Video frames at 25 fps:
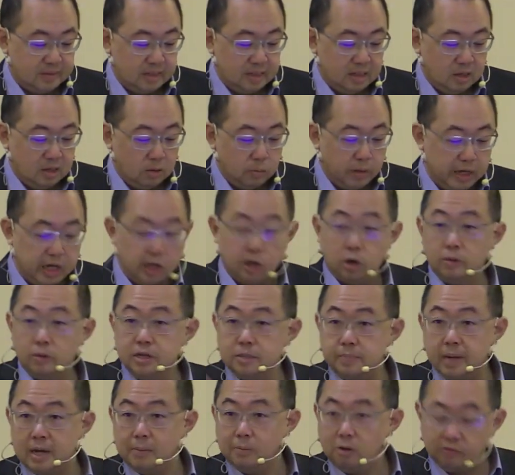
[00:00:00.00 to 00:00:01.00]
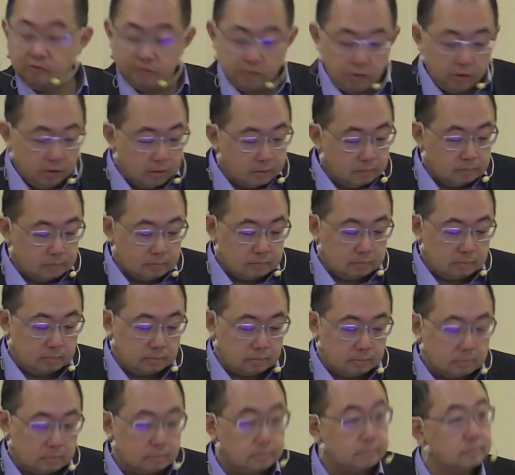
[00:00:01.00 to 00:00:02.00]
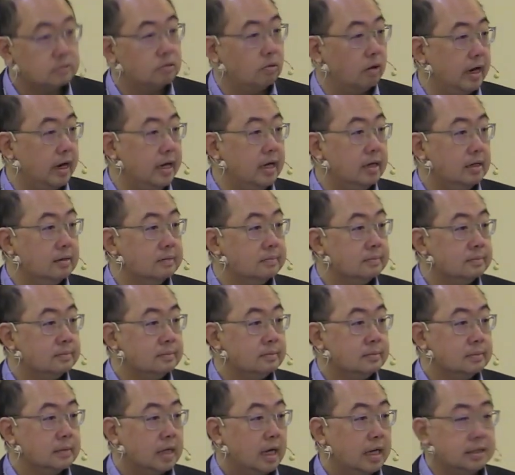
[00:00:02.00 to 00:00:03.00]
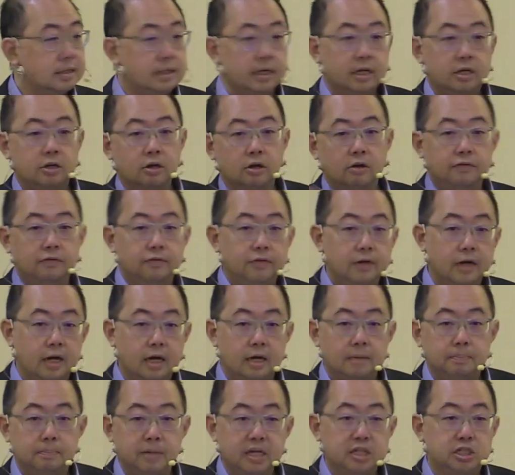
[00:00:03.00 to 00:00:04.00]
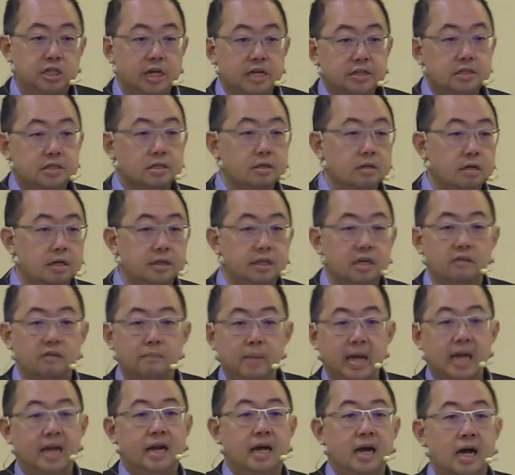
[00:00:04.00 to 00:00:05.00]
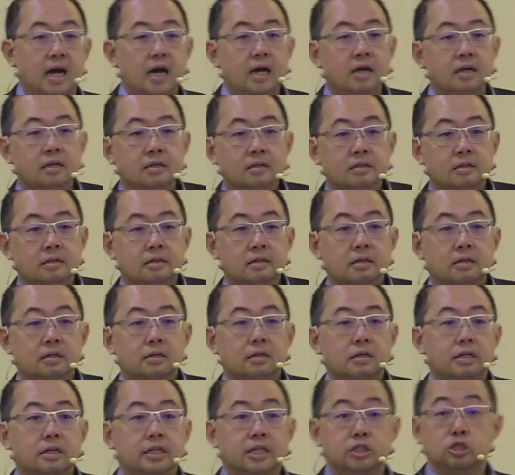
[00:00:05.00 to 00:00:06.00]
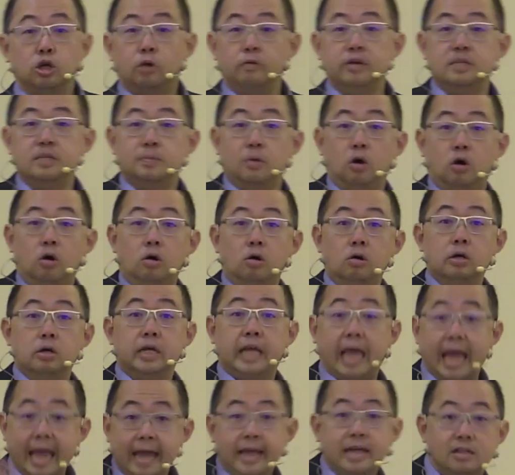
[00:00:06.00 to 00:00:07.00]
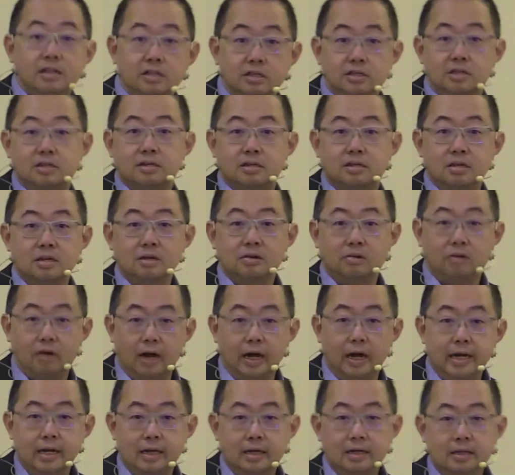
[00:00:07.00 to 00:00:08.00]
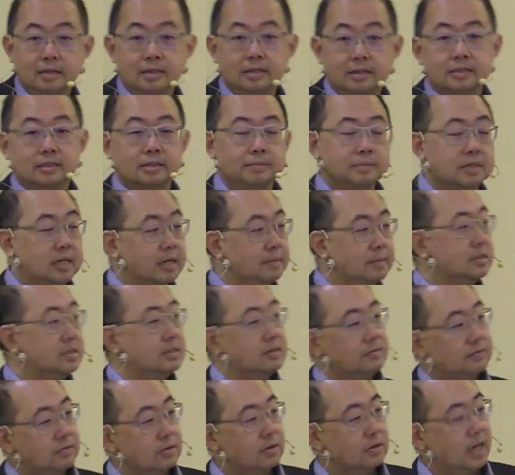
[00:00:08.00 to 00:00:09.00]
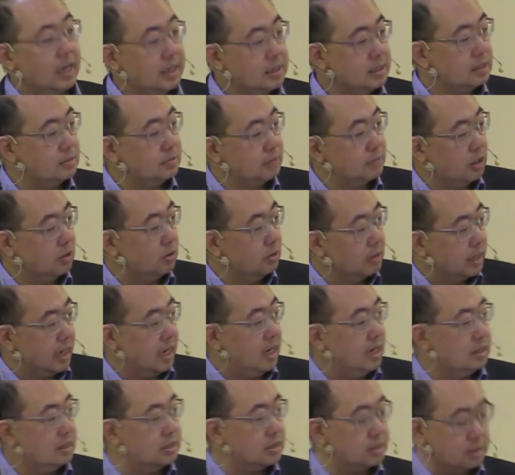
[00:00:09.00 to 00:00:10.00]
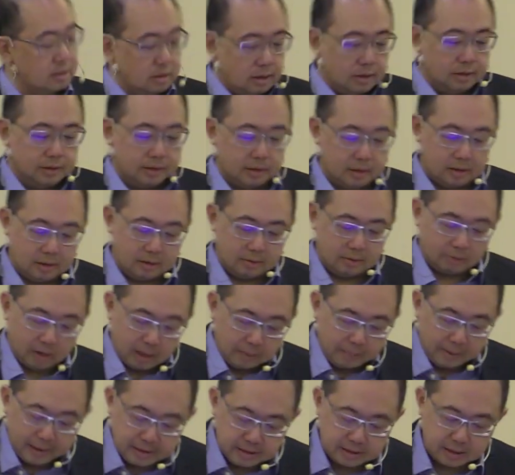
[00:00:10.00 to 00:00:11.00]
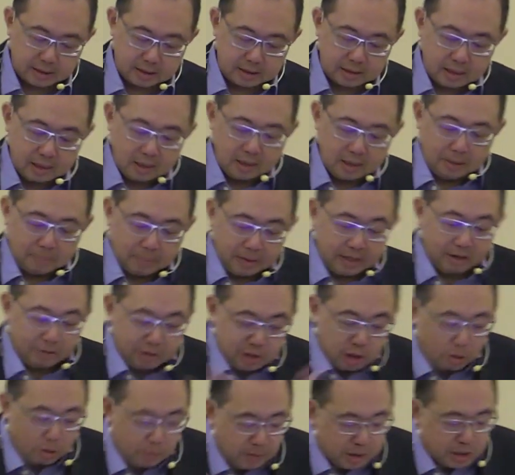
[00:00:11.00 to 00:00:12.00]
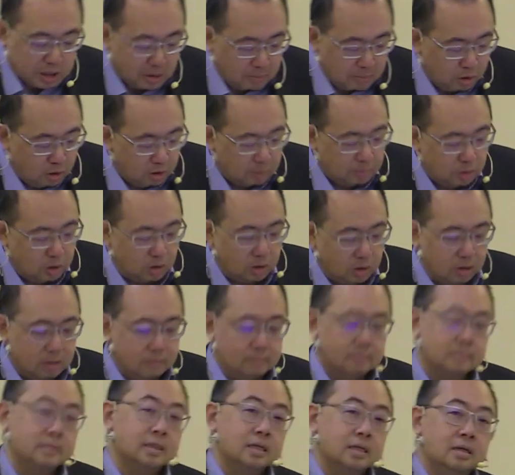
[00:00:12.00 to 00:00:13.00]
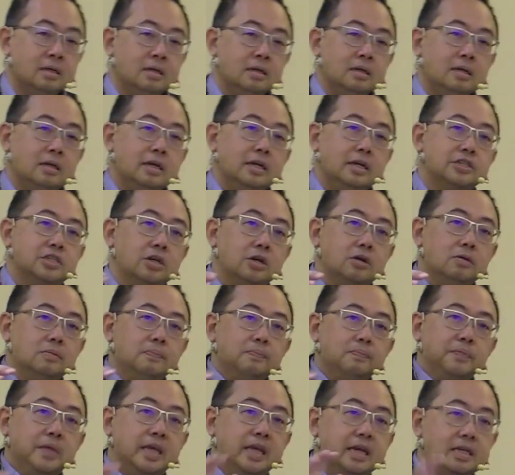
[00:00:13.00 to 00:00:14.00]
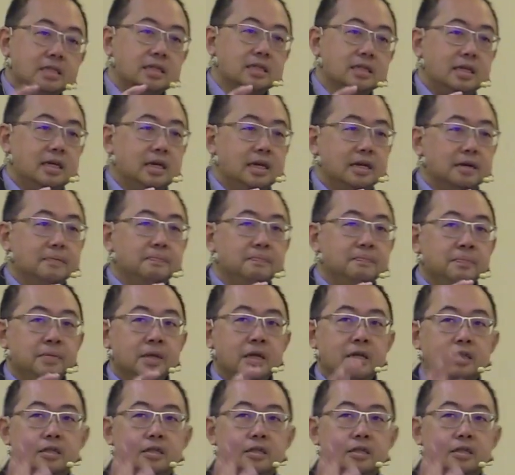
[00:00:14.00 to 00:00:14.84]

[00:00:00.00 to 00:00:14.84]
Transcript: We can always bear more fruit, right? I think of Big Jason, I think of Matt Ha. There's always more gains, right? Sometimes for us, we all gain, just not on the right places. But there is always a more and more. And so here's the thing. The